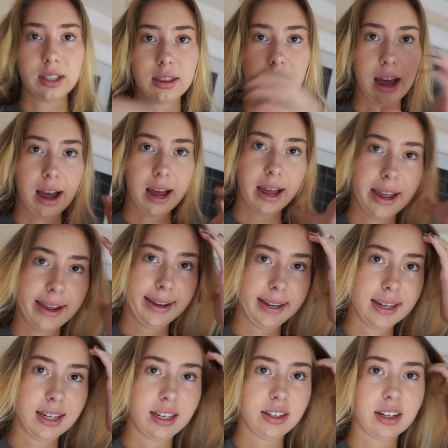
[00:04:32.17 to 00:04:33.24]
like that,
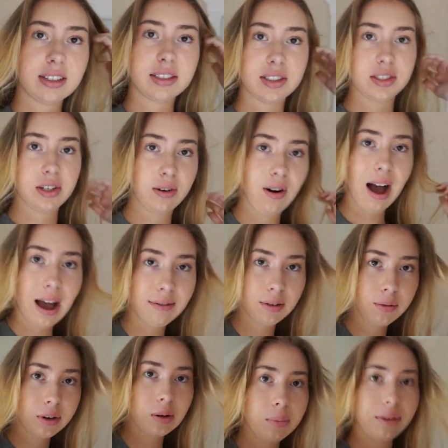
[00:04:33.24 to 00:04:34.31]
and still
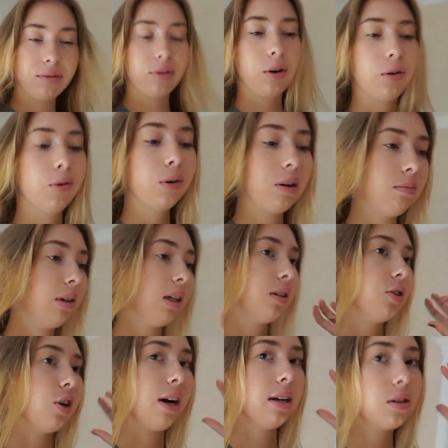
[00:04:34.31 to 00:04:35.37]
haven't went on my phone. I'm
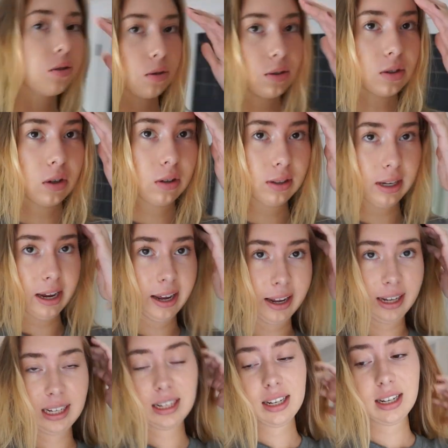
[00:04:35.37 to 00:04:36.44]
going to try to do this all
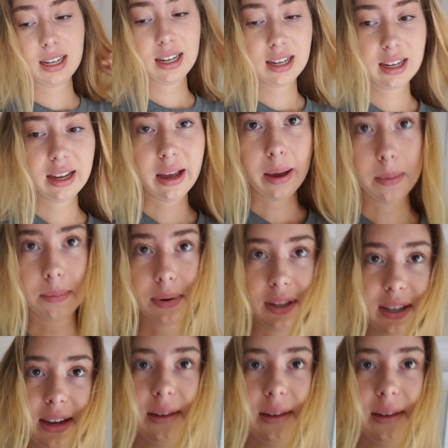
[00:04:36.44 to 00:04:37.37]
day, but